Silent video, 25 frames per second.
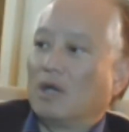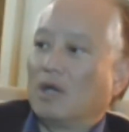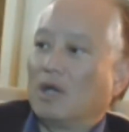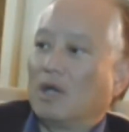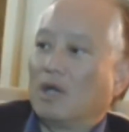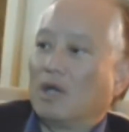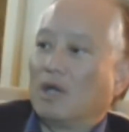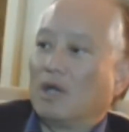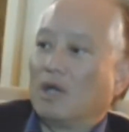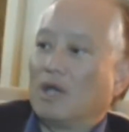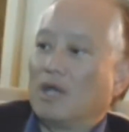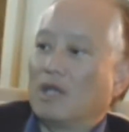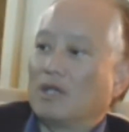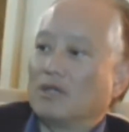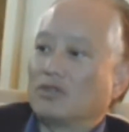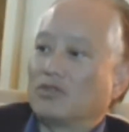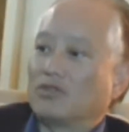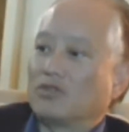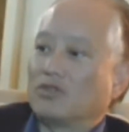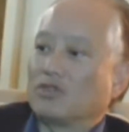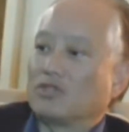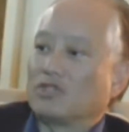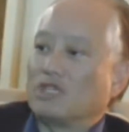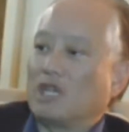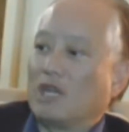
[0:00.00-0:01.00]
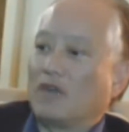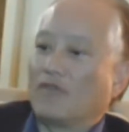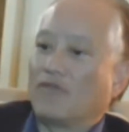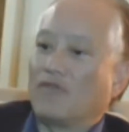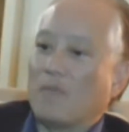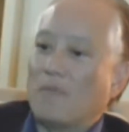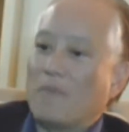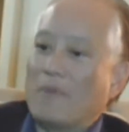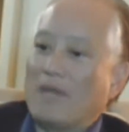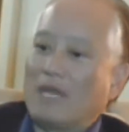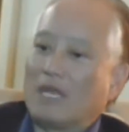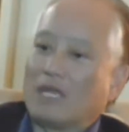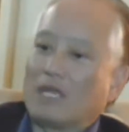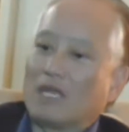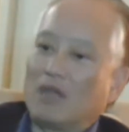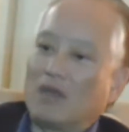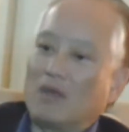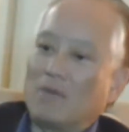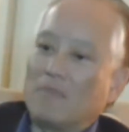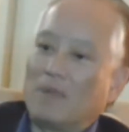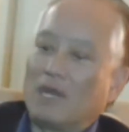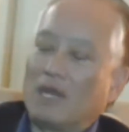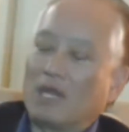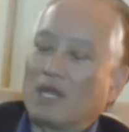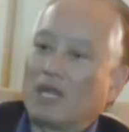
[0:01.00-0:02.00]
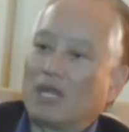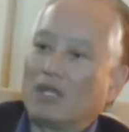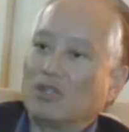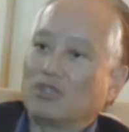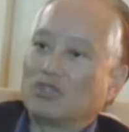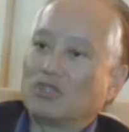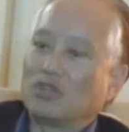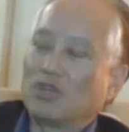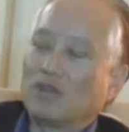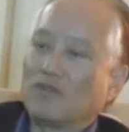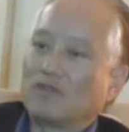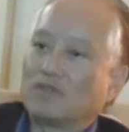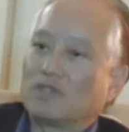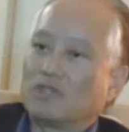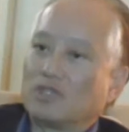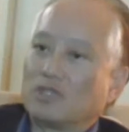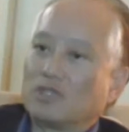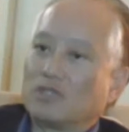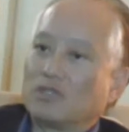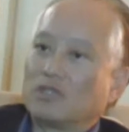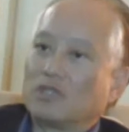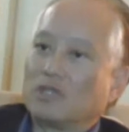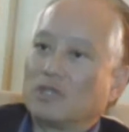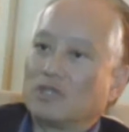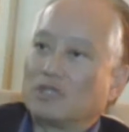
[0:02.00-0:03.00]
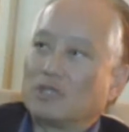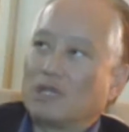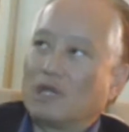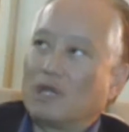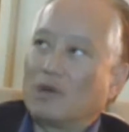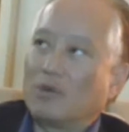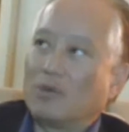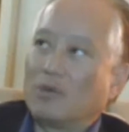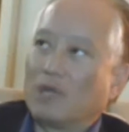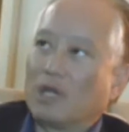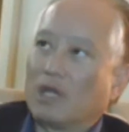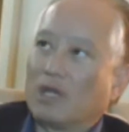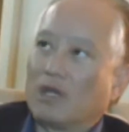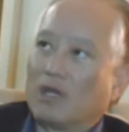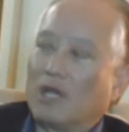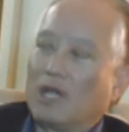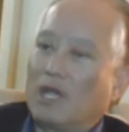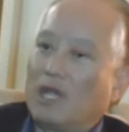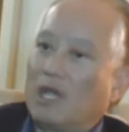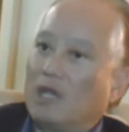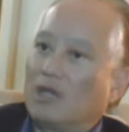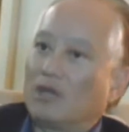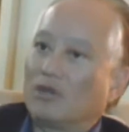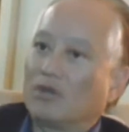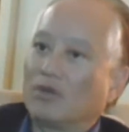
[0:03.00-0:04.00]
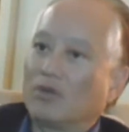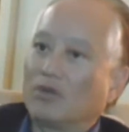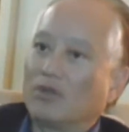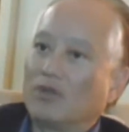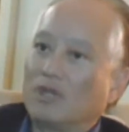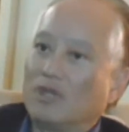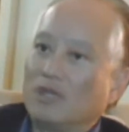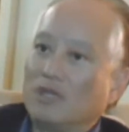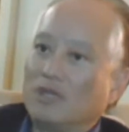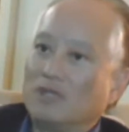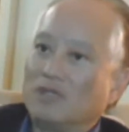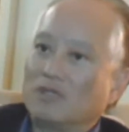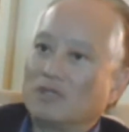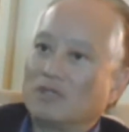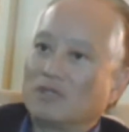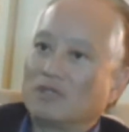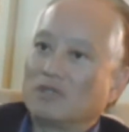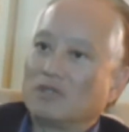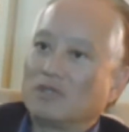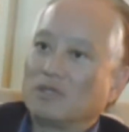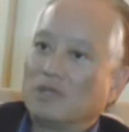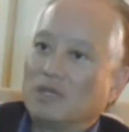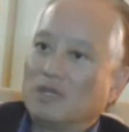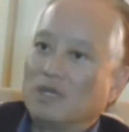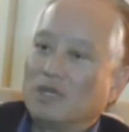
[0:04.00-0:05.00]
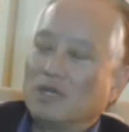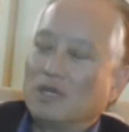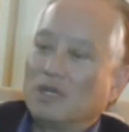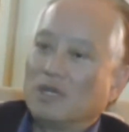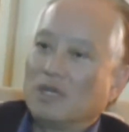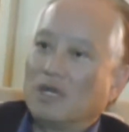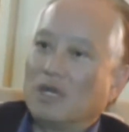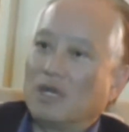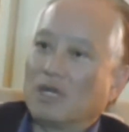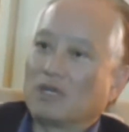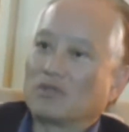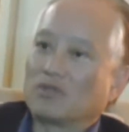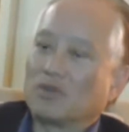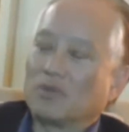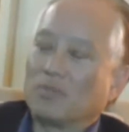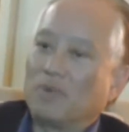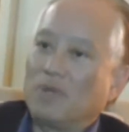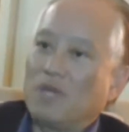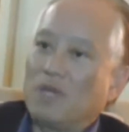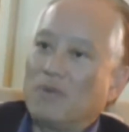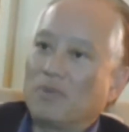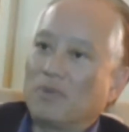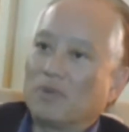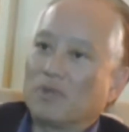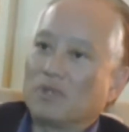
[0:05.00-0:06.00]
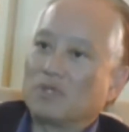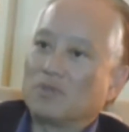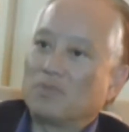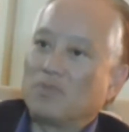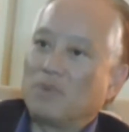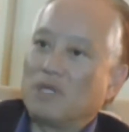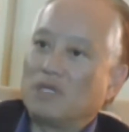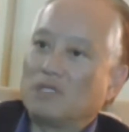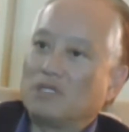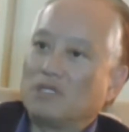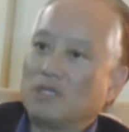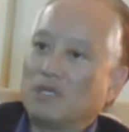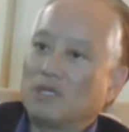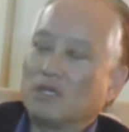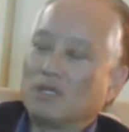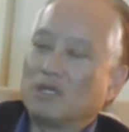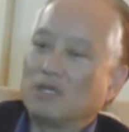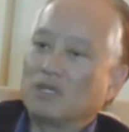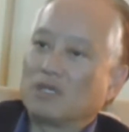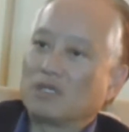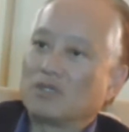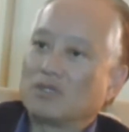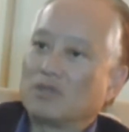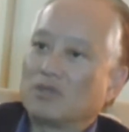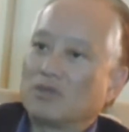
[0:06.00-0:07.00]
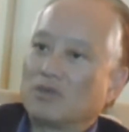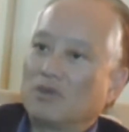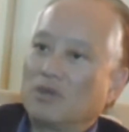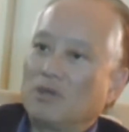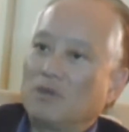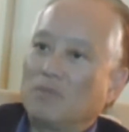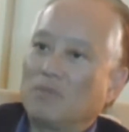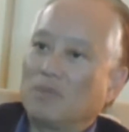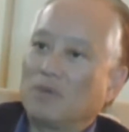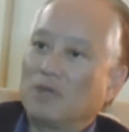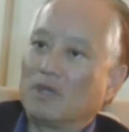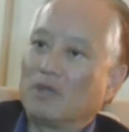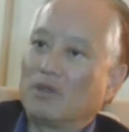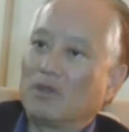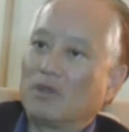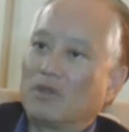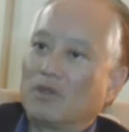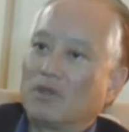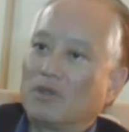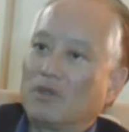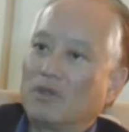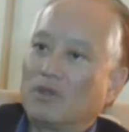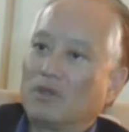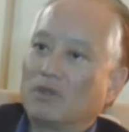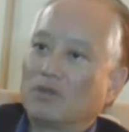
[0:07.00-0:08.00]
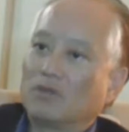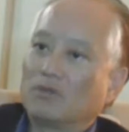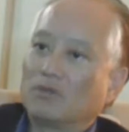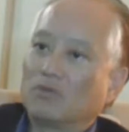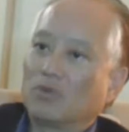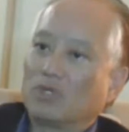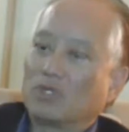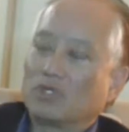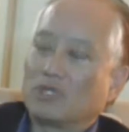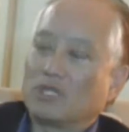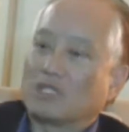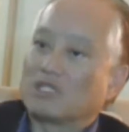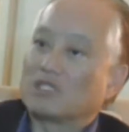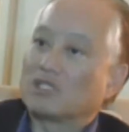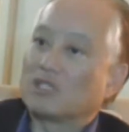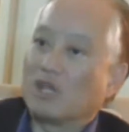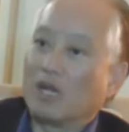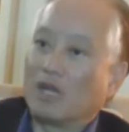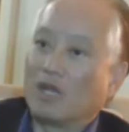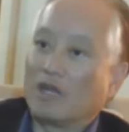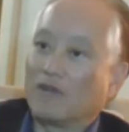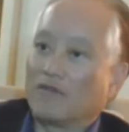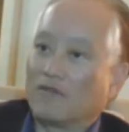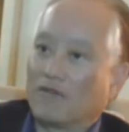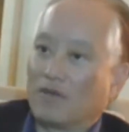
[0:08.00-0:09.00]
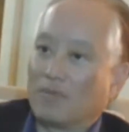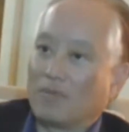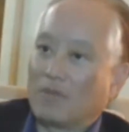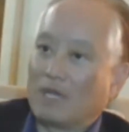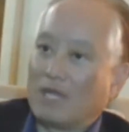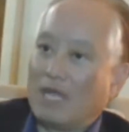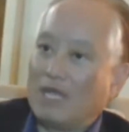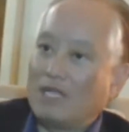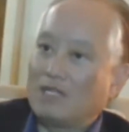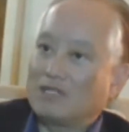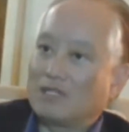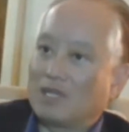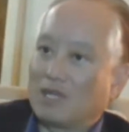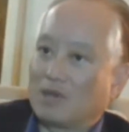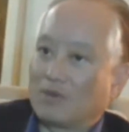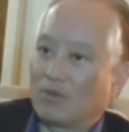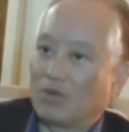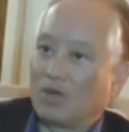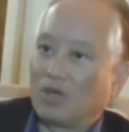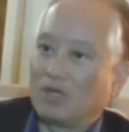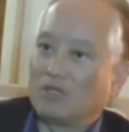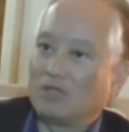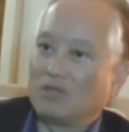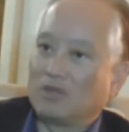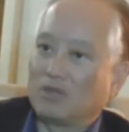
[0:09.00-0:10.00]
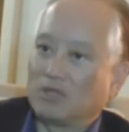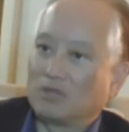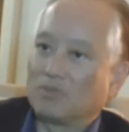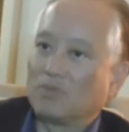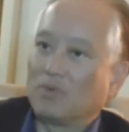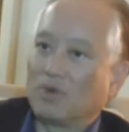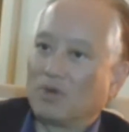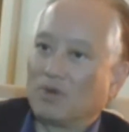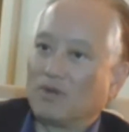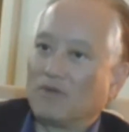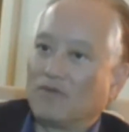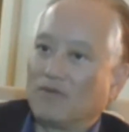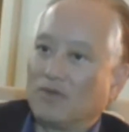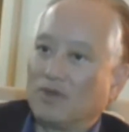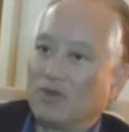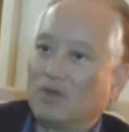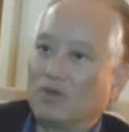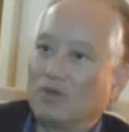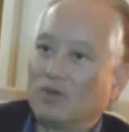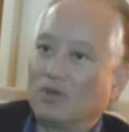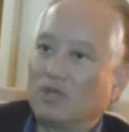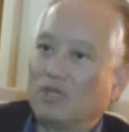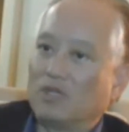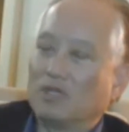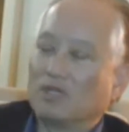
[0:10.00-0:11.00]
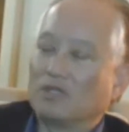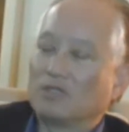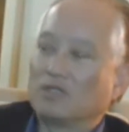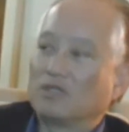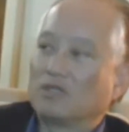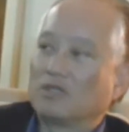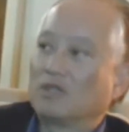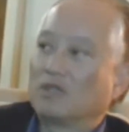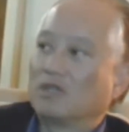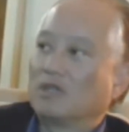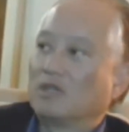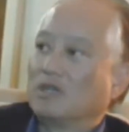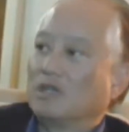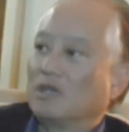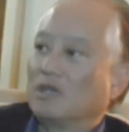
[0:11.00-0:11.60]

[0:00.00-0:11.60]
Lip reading: And as the Center for Medicare and Medicaid Services says, how are we going to handle these extra people, especially in addiction treatment? What's exciting from the ASAM Criteria's point of view is